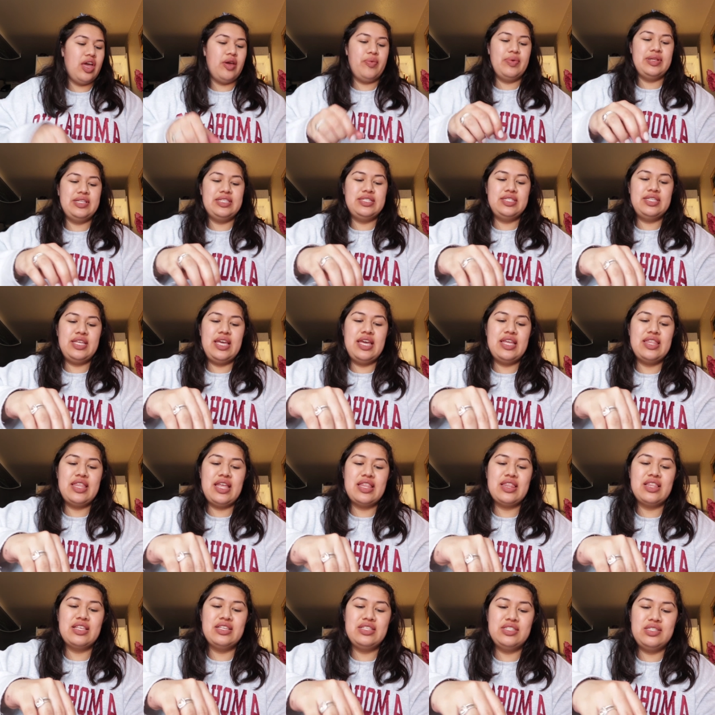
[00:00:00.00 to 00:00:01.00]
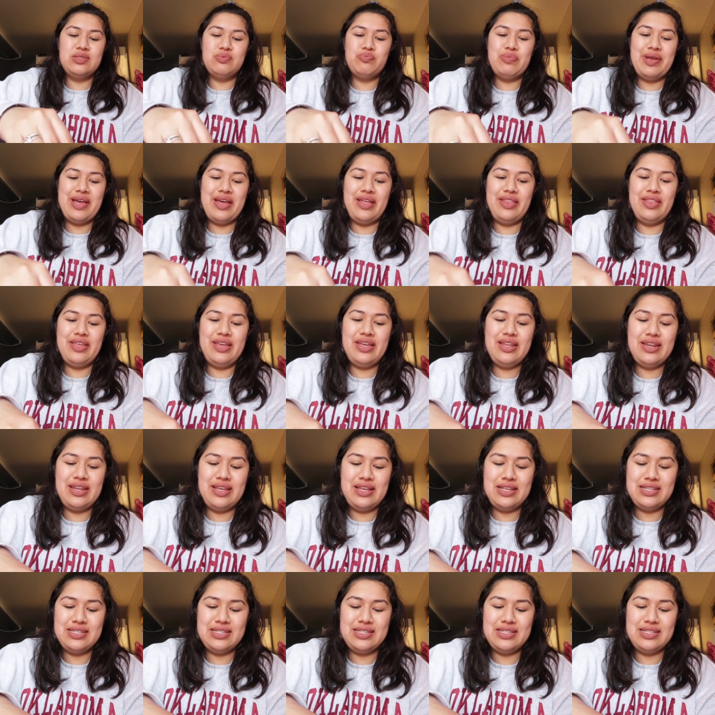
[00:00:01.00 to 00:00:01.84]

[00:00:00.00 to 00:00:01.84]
I would say that this palette